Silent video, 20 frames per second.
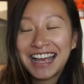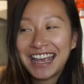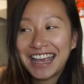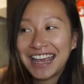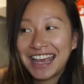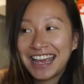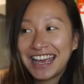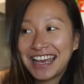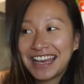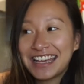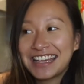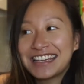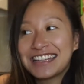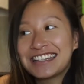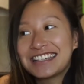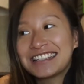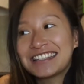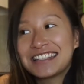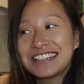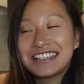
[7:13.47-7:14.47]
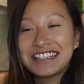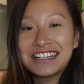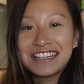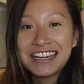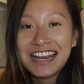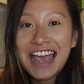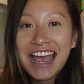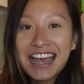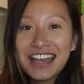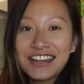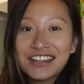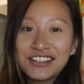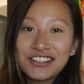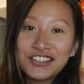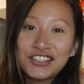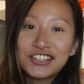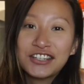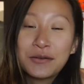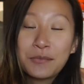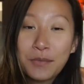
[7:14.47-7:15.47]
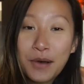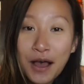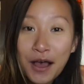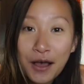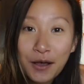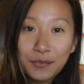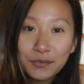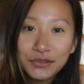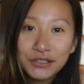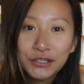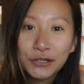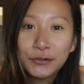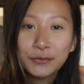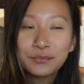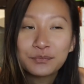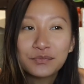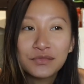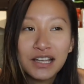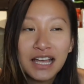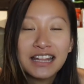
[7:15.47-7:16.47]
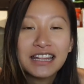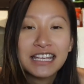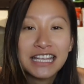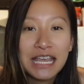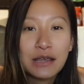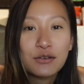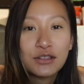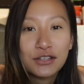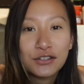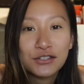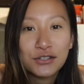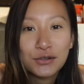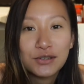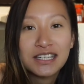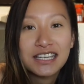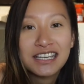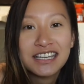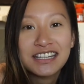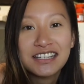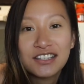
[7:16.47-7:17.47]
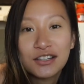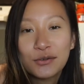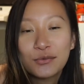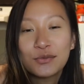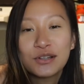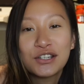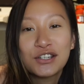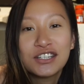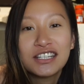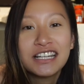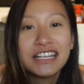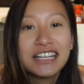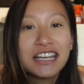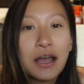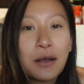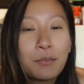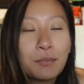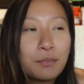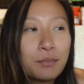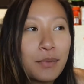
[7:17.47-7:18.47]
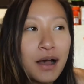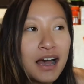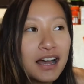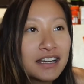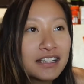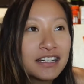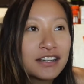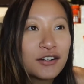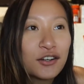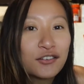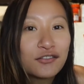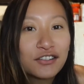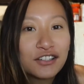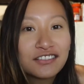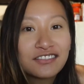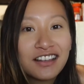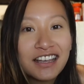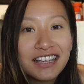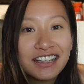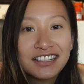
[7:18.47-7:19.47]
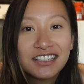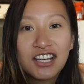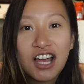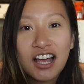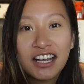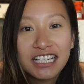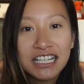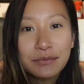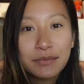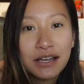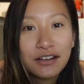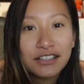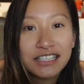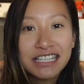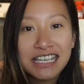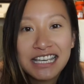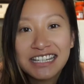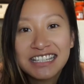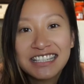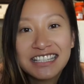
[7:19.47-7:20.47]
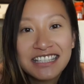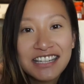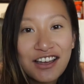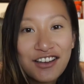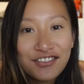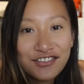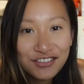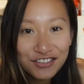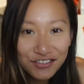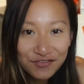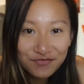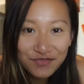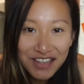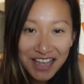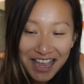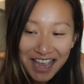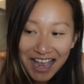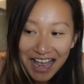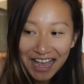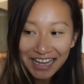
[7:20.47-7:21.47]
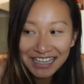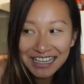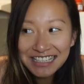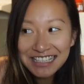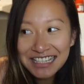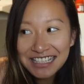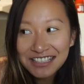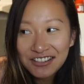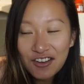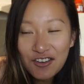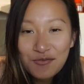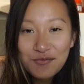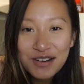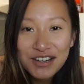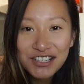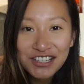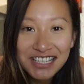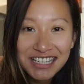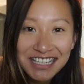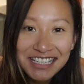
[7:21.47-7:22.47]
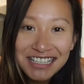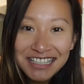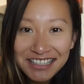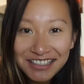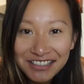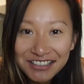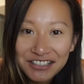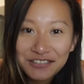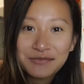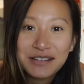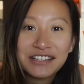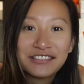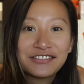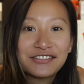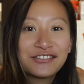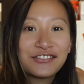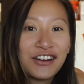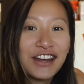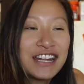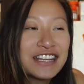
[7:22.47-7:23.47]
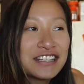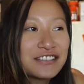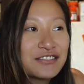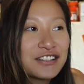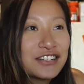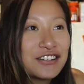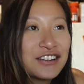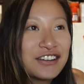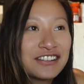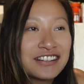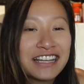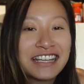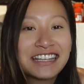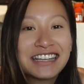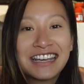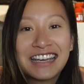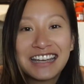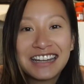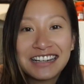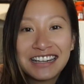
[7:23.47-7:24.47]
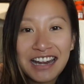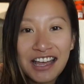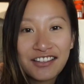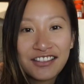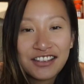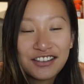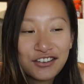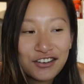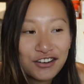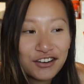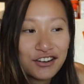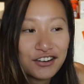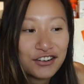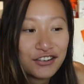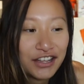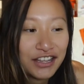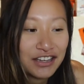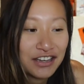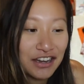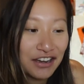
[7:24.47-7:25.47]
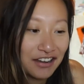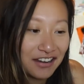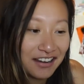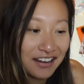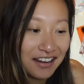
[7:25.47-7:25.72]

and yeah, and she's a mom, so. And they came with the two kids, so we just like bonded over like talking about kid stuff. I guess it's so much easier to make friends when you like, now that you're like,